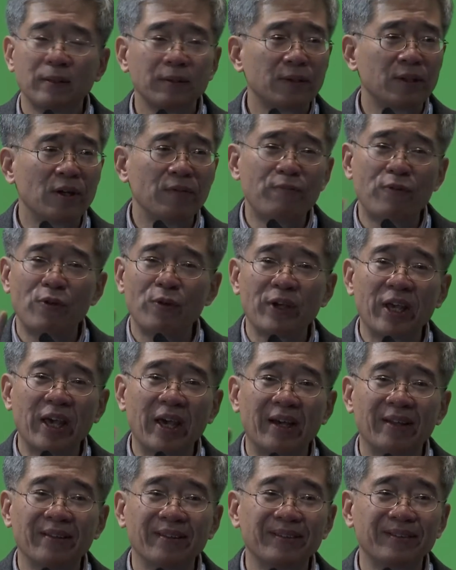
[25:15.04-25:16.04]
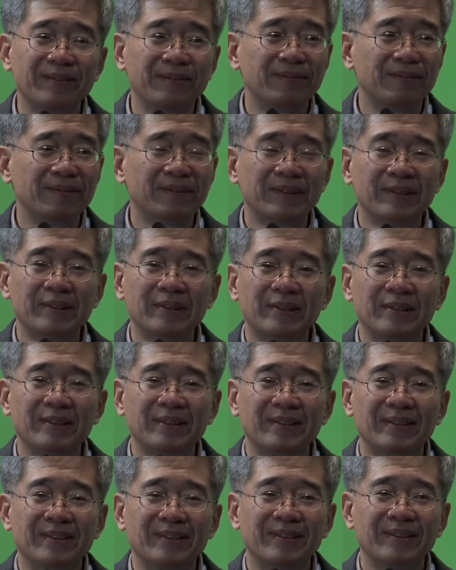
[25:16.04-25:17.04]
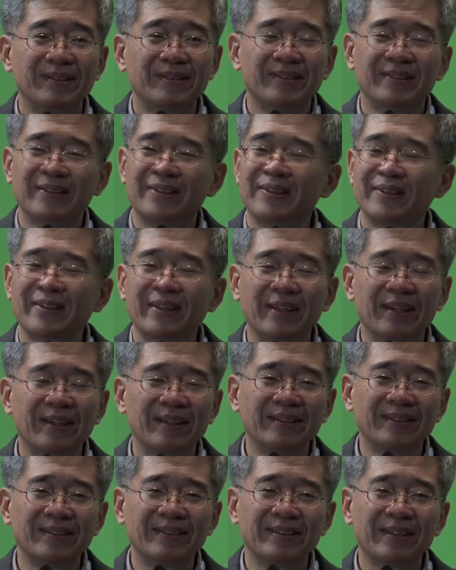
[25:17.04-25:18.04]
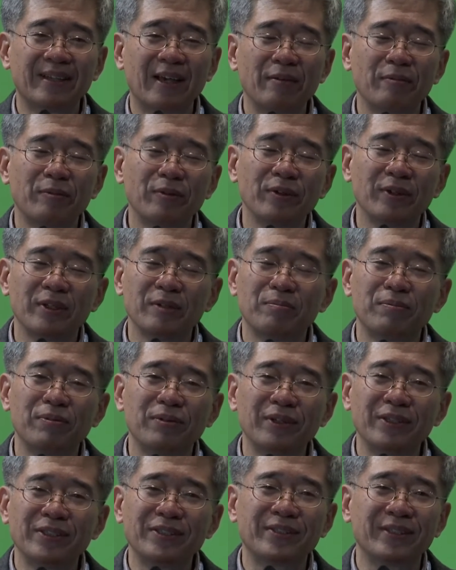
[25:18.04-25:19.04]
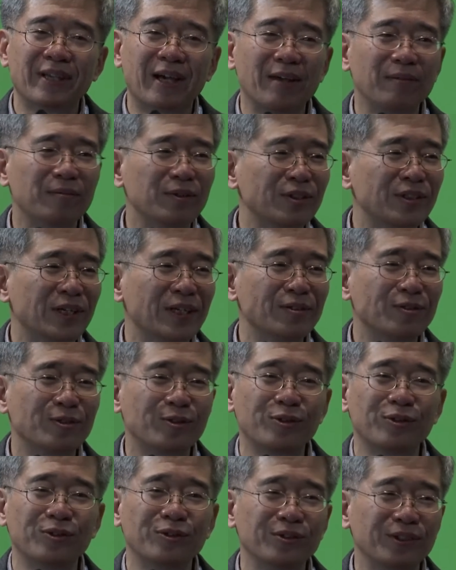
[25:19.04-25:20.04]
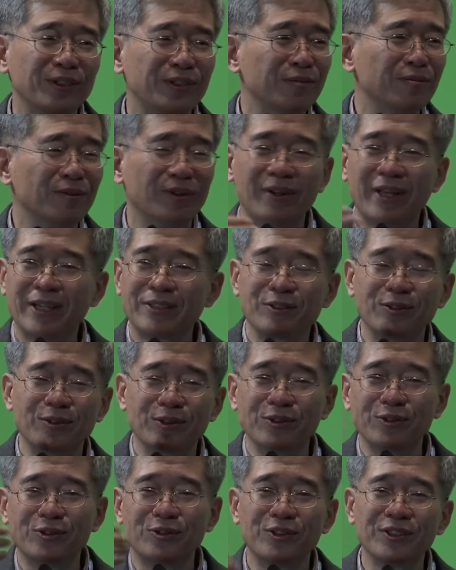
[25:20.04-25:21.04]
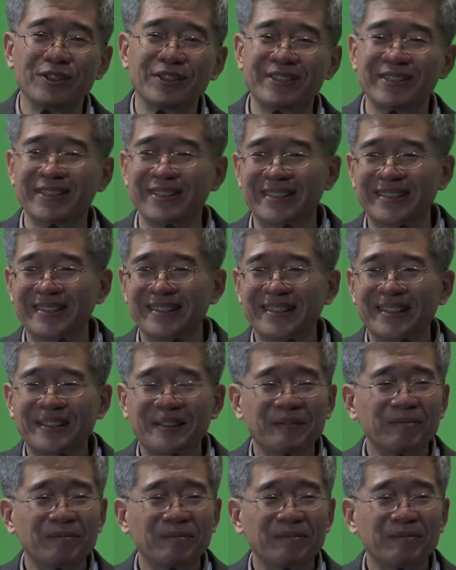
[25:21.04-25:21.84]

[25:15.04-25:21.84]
Don't forget, okay, so I'm really pleased I have a chance to give a lecture to students here.